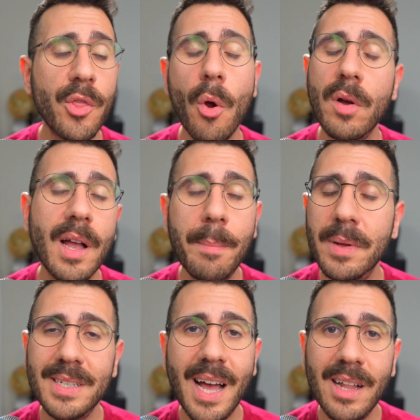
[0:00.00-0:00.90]
throw a couple
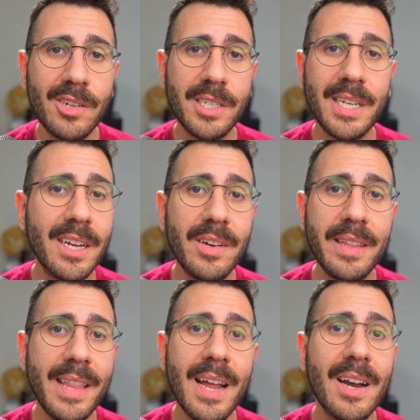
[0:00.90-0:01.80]
of dollars here
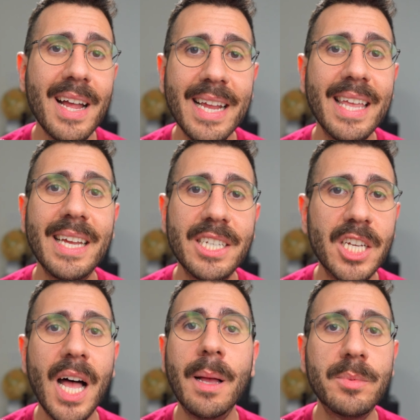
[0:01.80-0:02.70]
and there, and get
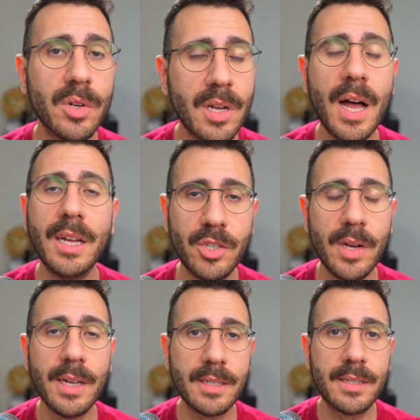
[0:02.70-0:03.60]
jobs or
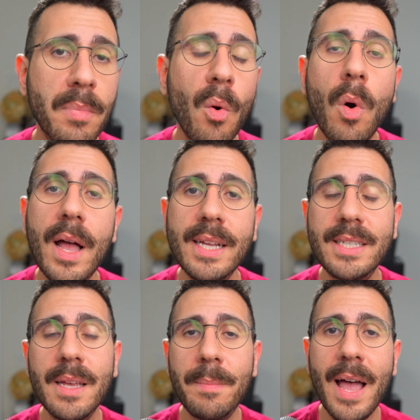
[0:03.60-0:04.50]
contracts. But what
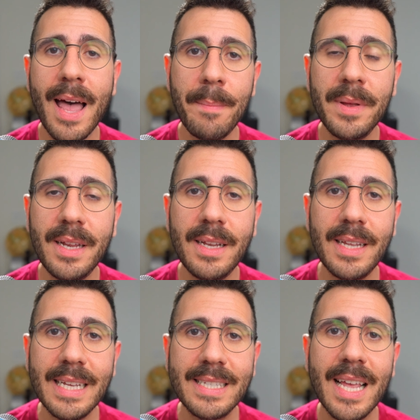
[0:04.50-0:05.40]
ends up happening
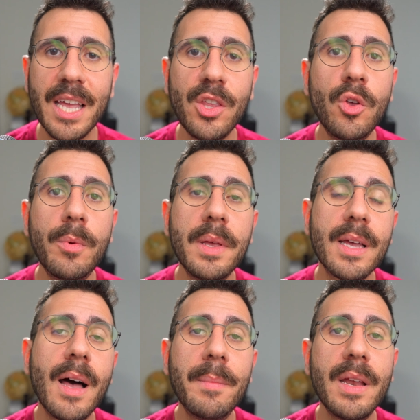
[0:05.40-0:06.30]
is that you
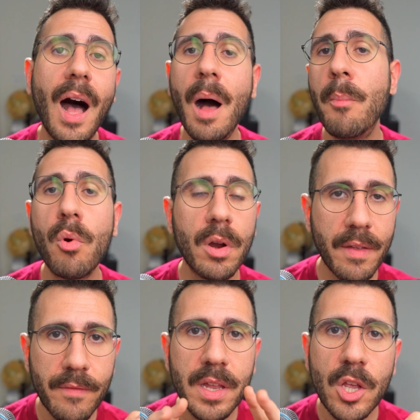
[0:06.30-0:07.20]
become an Upwork
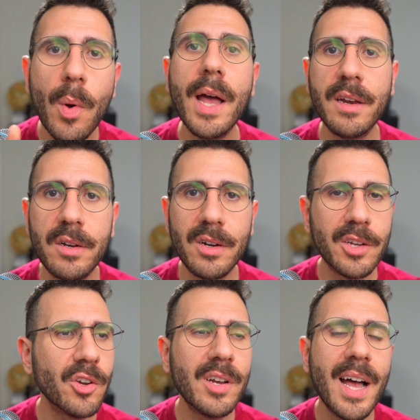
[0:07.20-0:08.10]
video editor.
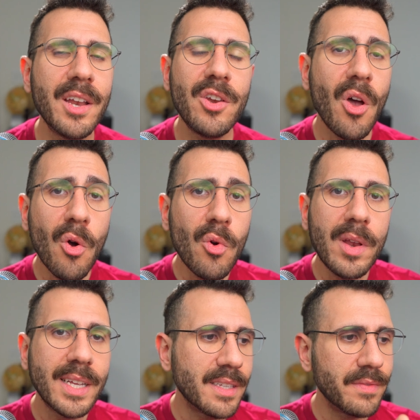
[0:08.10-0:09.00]
You're not known
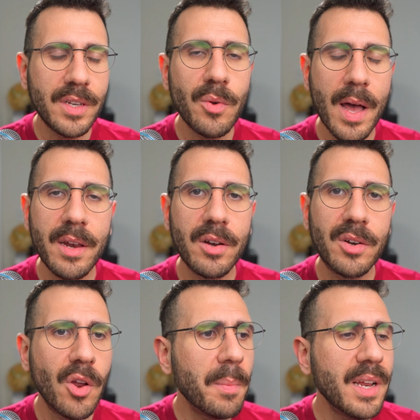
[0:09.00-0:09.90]
as a video editor.
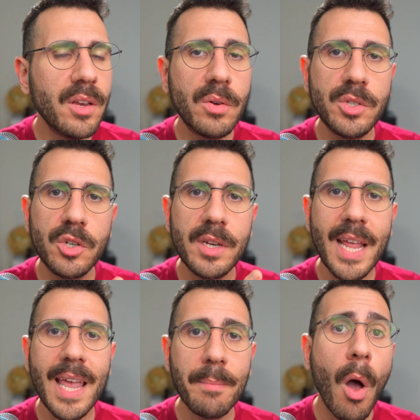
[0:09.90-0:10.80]
Nobody knows your
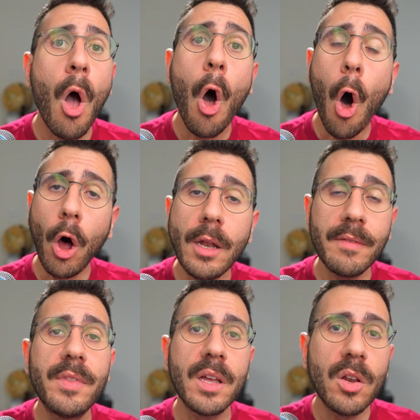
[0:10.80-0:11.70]
name. All
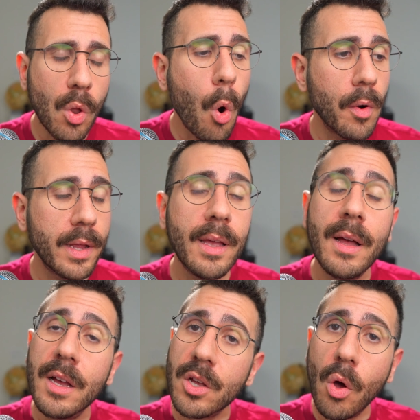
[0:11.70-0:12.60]
of the glory
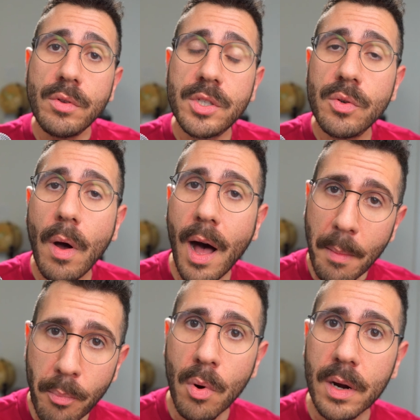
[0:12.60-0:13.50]
goes to
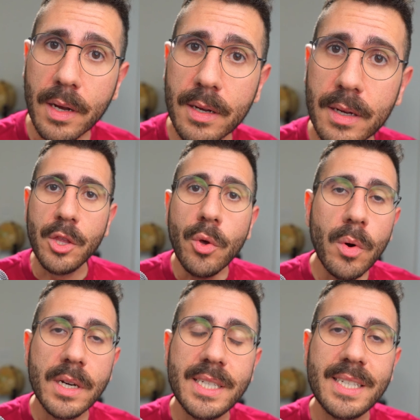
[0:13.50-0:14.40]
Upwork. You
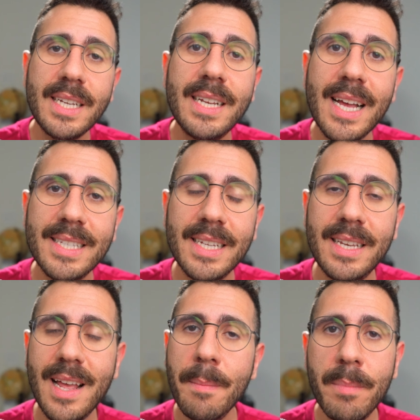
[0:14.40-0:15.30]
are seen as a
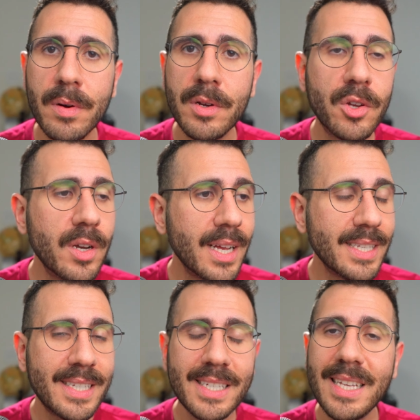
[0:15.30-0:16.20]
number. You're not
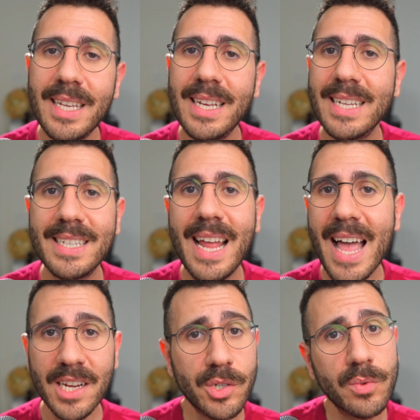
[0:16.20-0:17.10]
seen as an
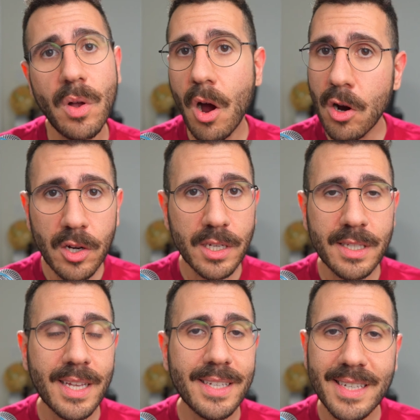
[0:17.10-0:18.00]
actual
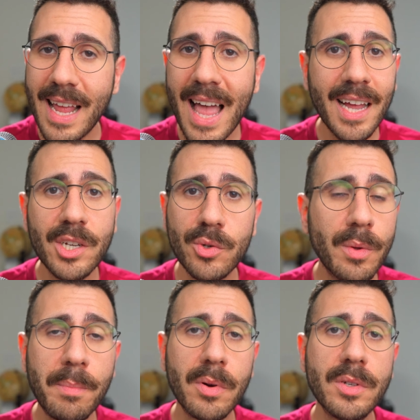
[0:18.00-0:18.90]
artist, as an actual
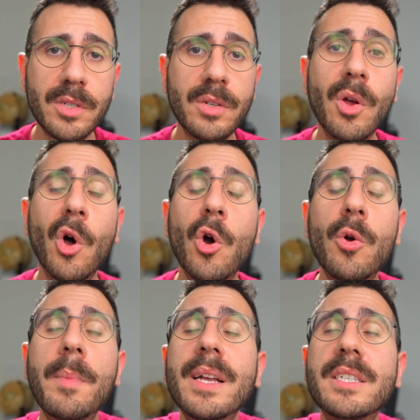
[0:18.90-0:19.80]
person who
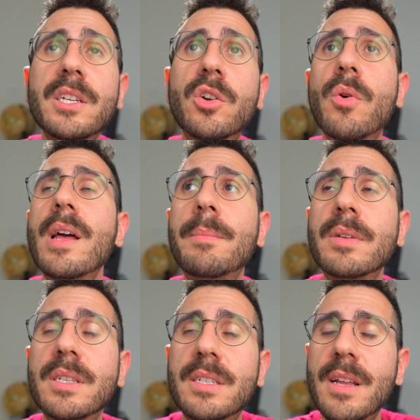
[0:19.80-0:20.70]
makes
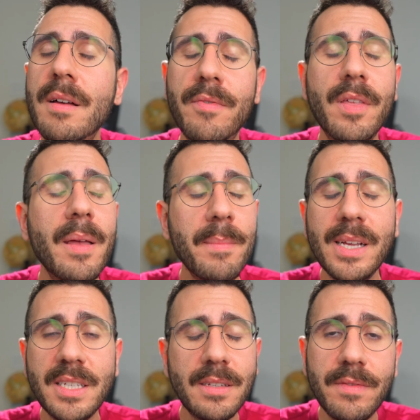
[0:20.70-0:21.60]
incredible stuff, the
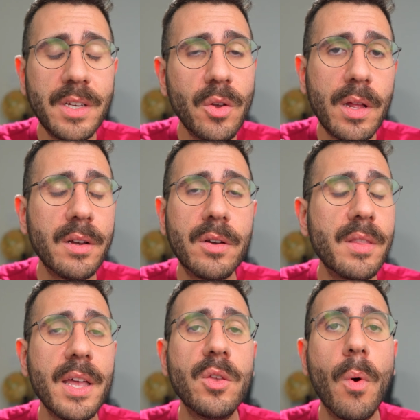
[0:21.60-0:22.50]
amazing video editor
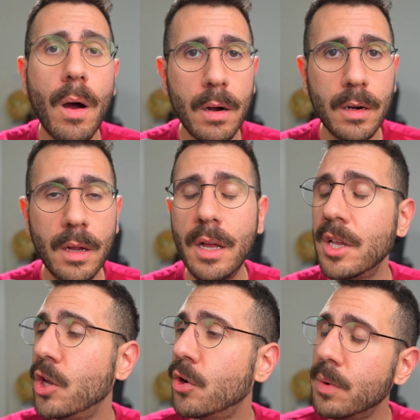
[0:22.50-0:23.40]
that you are.
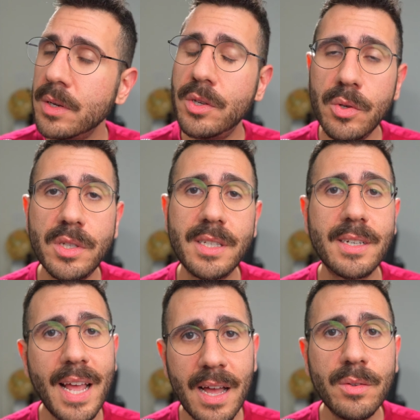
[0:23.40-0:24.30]
You're reduced
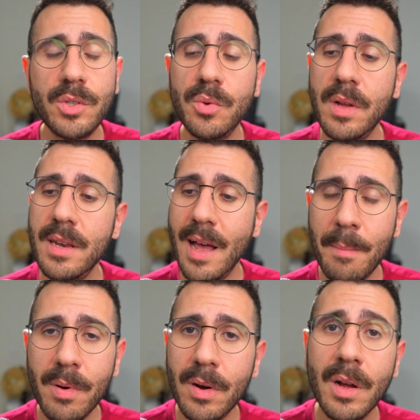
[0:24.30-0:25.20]
down to a
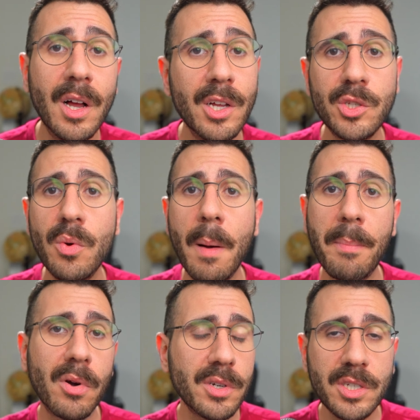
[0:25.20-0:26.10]
number, to a
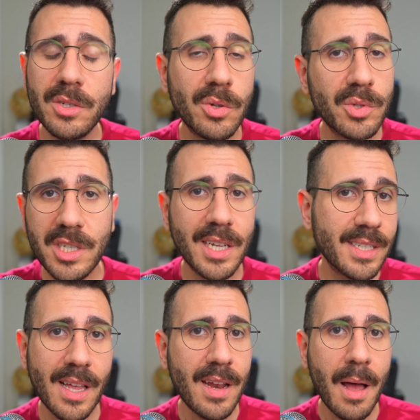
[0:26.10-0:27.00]
person who's
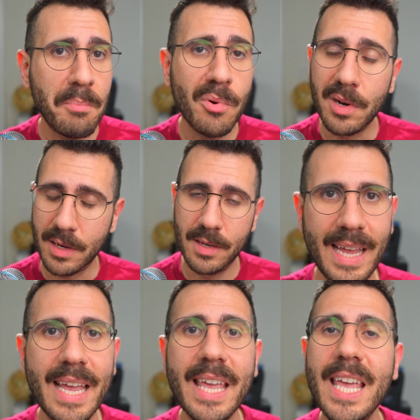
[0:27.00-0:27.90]
just on Upwork.
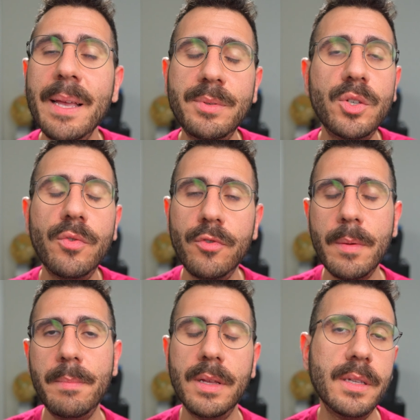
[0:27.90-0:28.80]
It keeps you
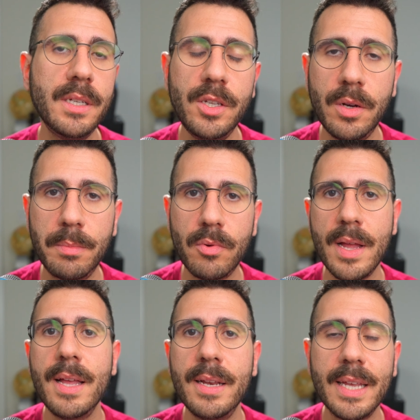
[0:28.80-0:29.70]
from building your
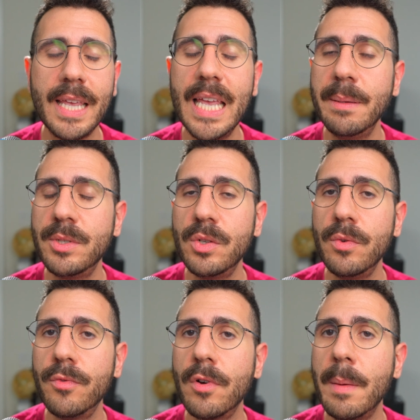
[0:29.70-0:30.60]
brand. It keeps you
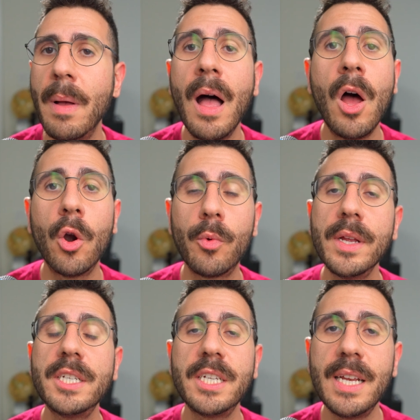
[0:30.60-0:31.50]
from
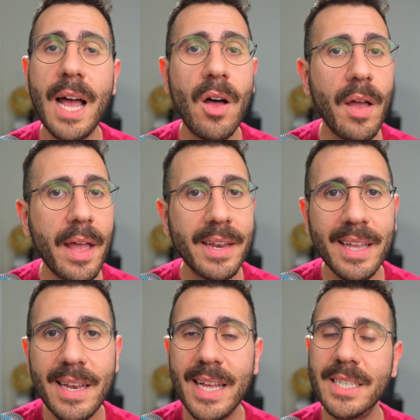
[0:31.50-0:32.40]
reaching out and
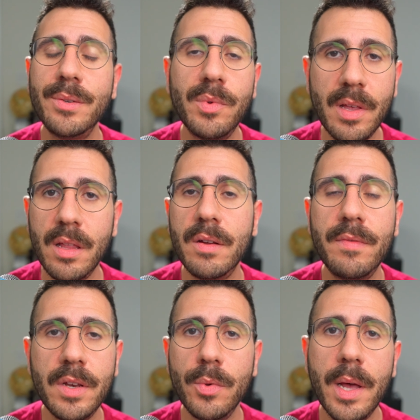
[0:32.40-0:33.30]
connecting with other
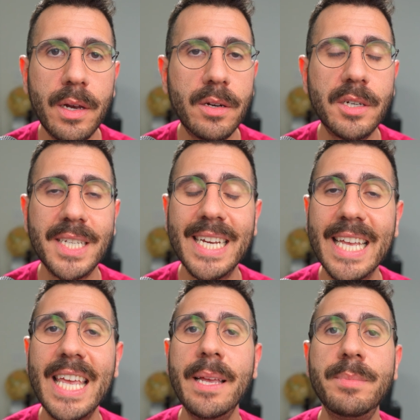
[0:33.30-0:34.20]
video editors, and it
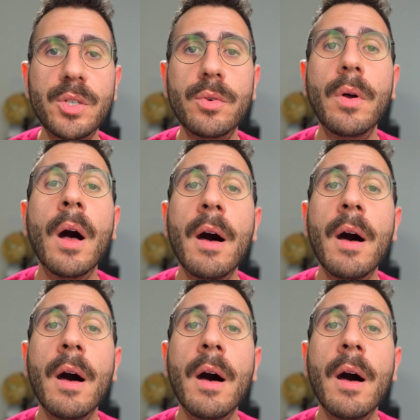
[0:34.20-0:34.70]
keeps you